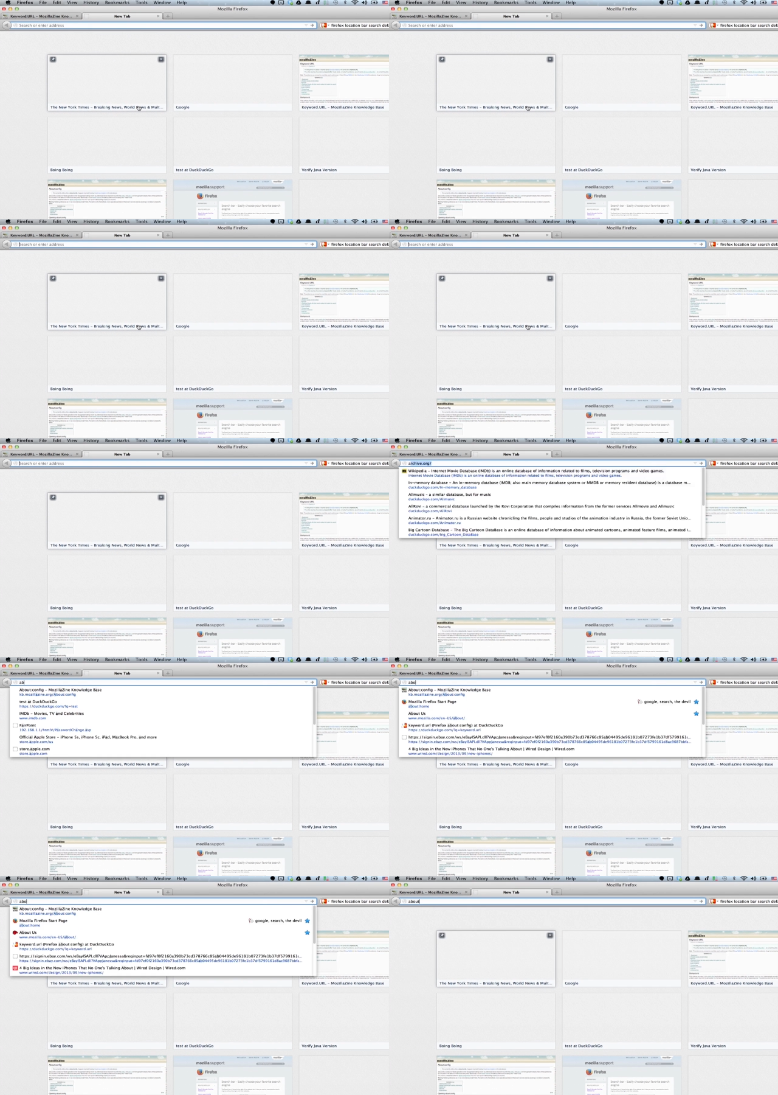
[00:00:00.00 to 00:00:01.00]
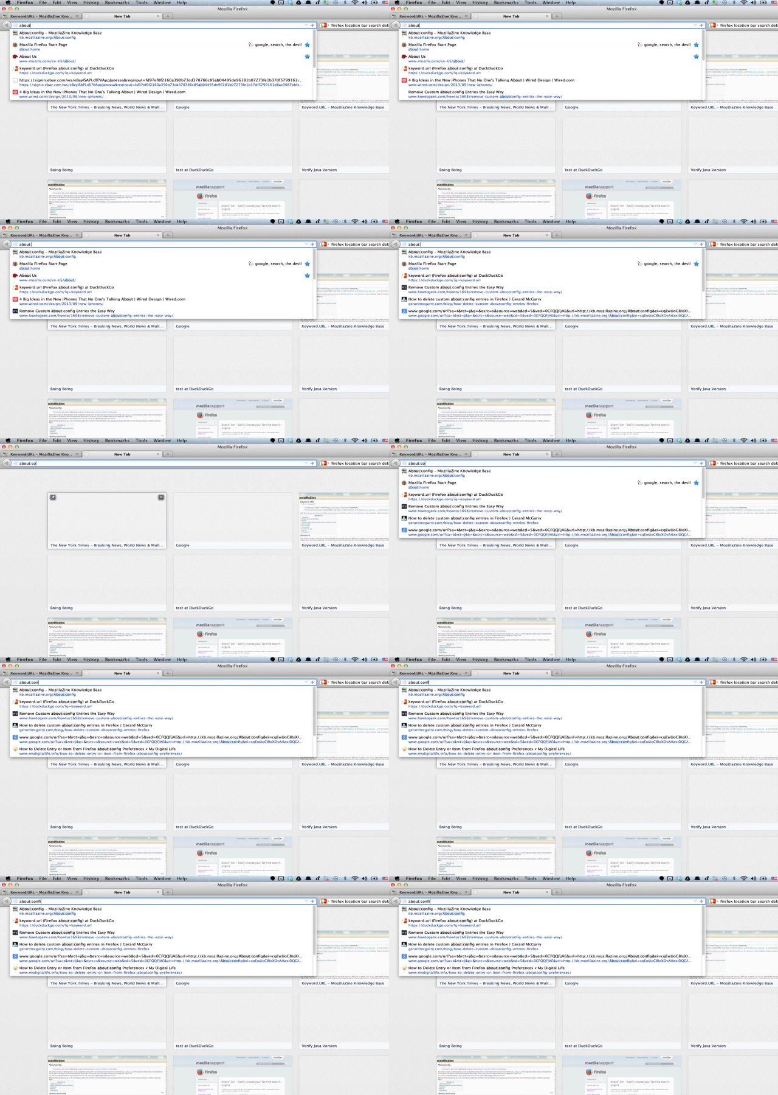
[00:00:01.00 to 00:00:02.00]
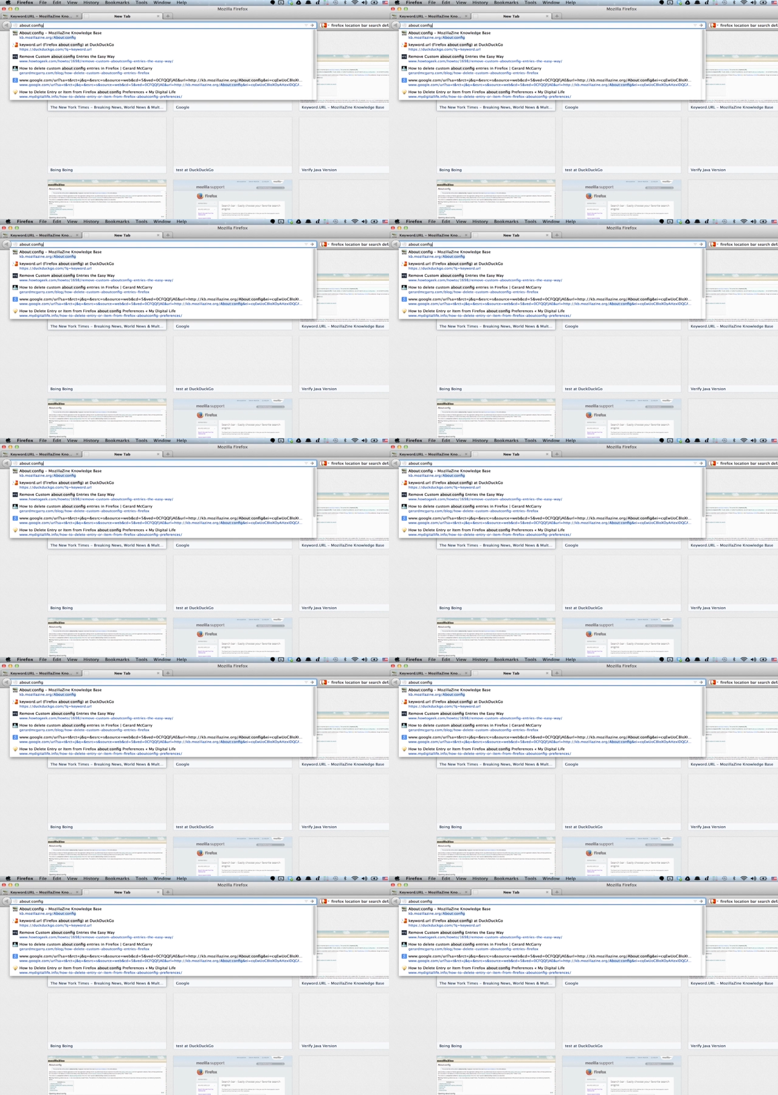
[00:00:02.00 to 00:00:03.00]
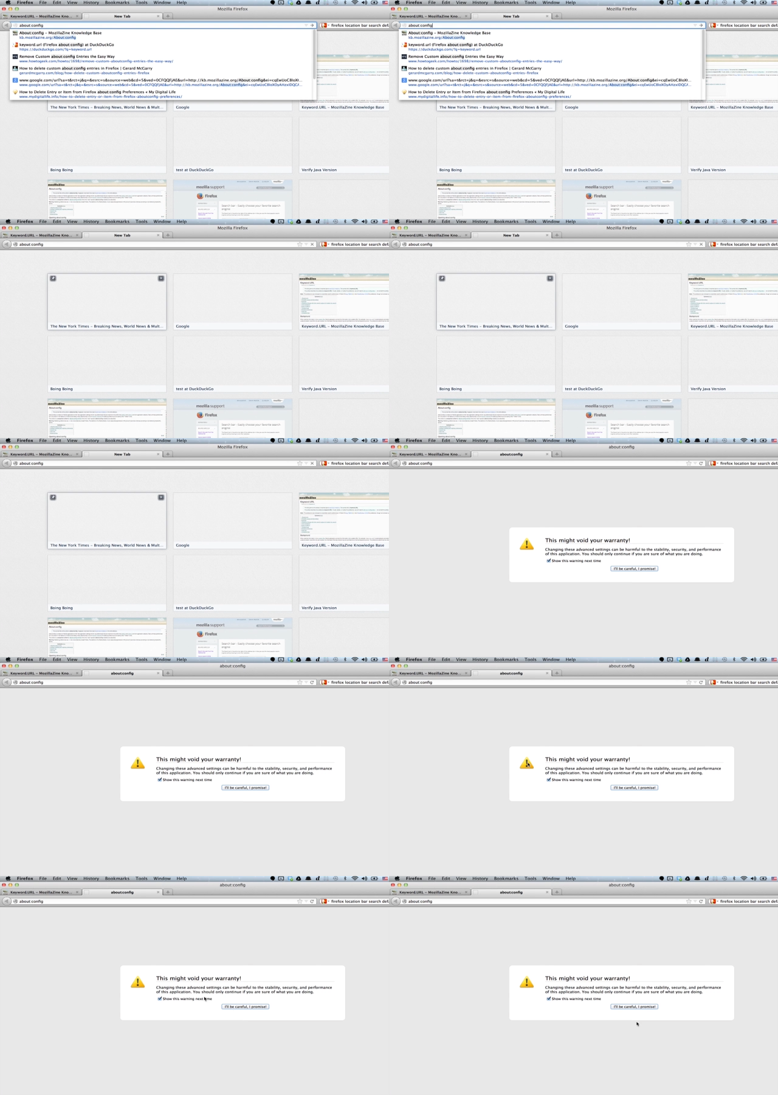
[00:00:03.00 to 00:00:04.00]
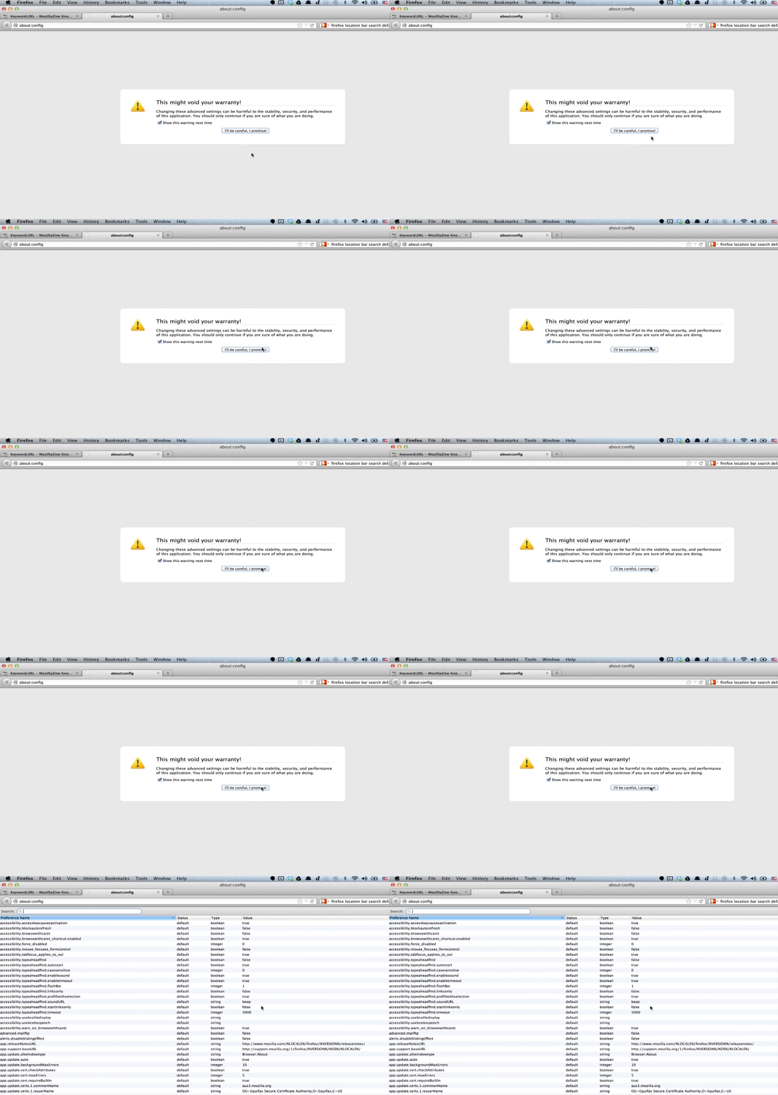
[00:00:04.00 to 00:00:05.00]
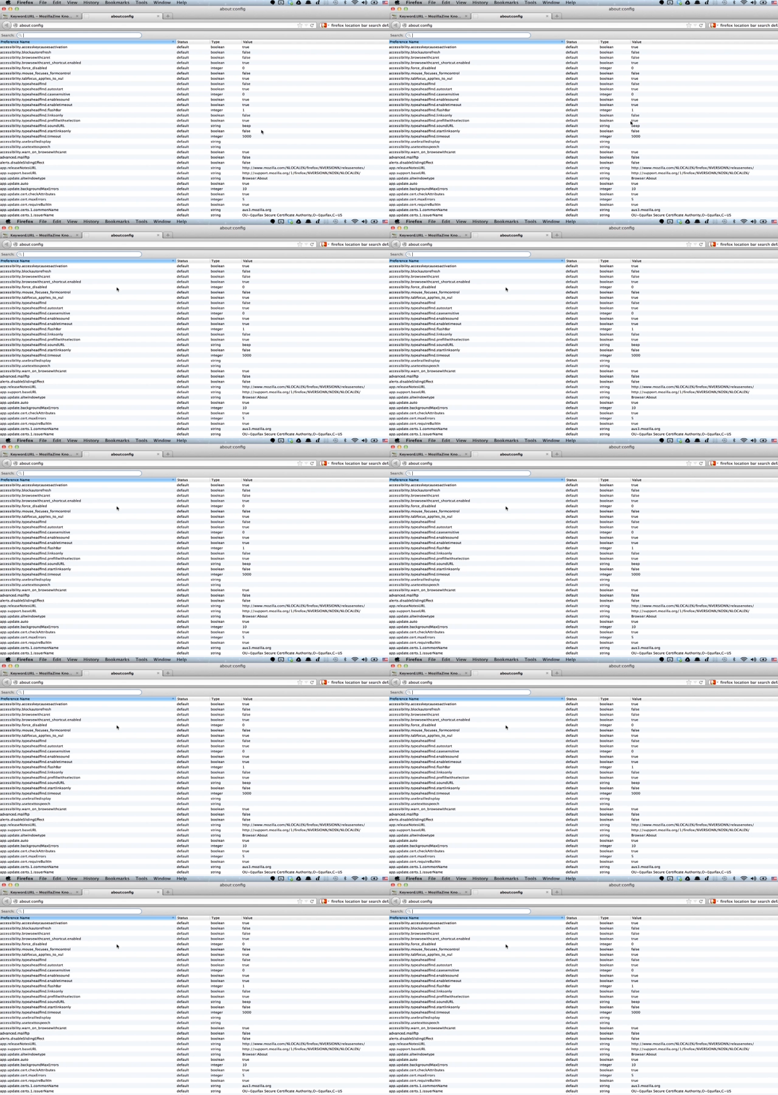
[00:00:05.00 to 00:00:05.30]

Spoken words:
[unreadable: no face in view]